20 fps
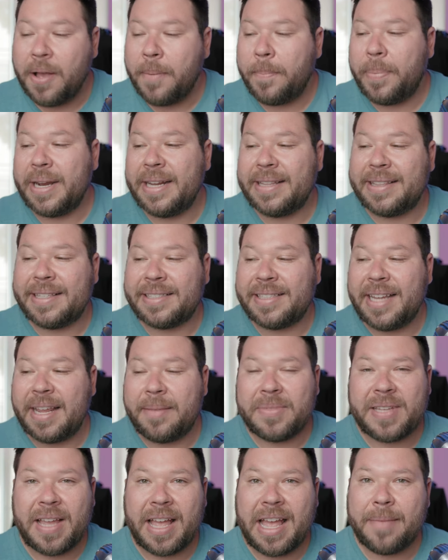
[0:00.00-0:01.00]
but at the
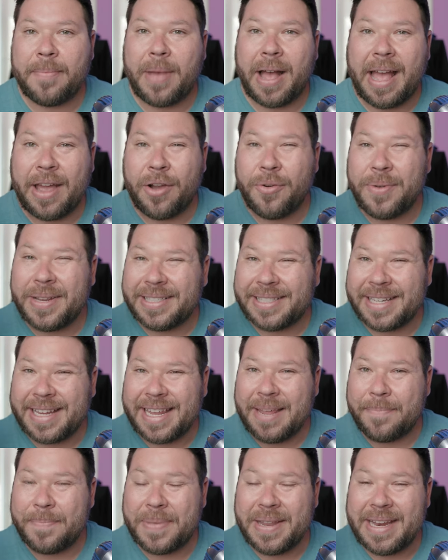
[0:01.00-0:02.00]
same time, I always
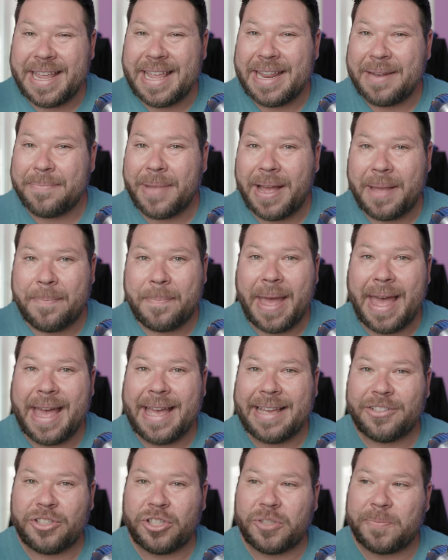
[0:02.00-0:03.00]
keep it in my
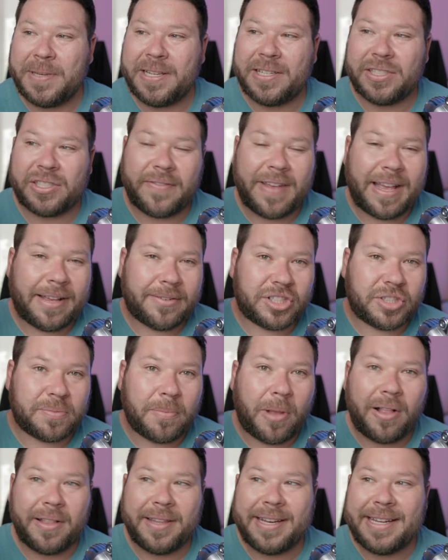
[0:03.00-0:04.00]
bag just because of how
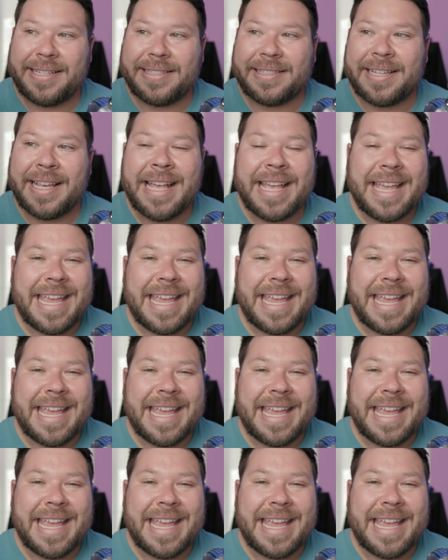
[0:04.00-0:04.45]
small it is.